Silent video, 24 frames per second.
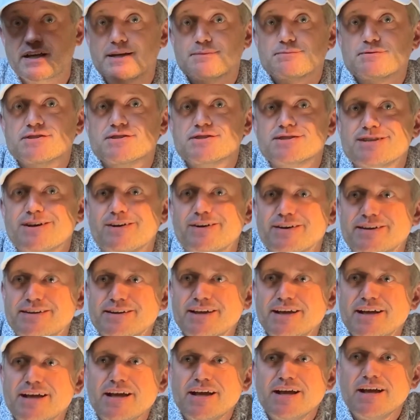captain's side
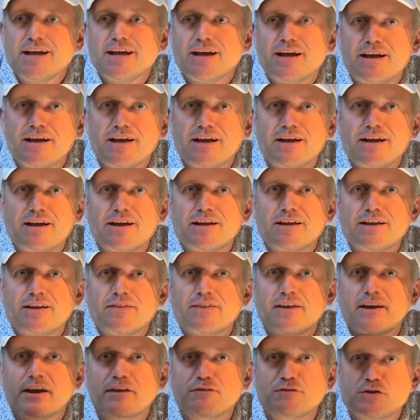
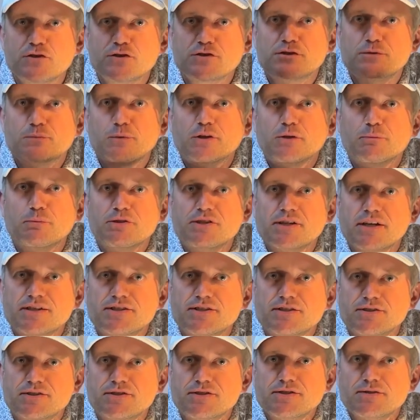that I've used with the
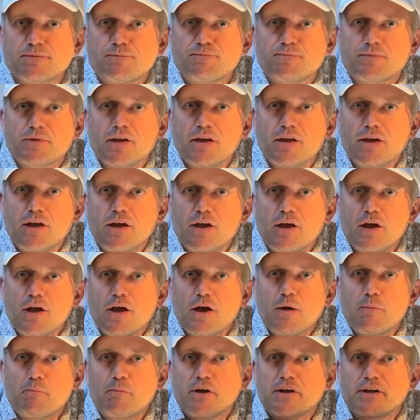projectors.
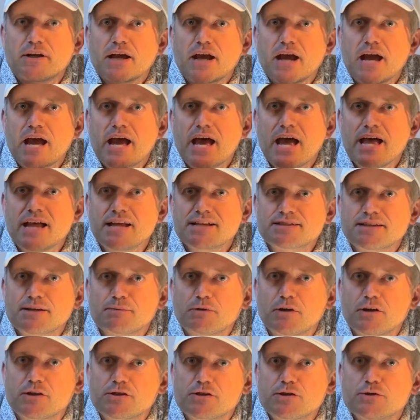But as I'm
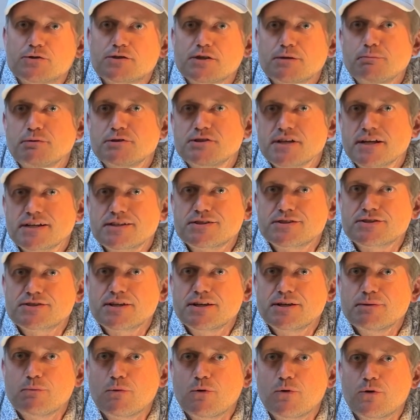not using projectors
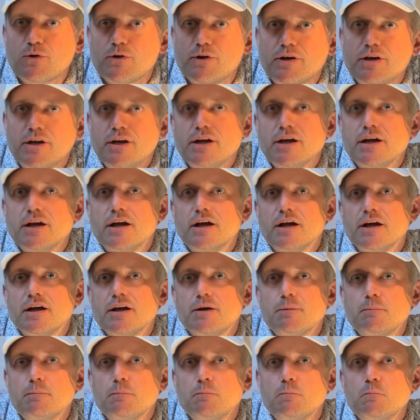anymore,
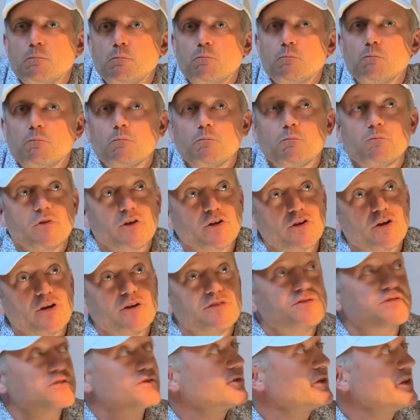the
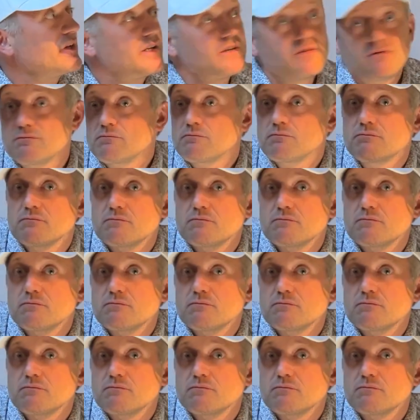curved screen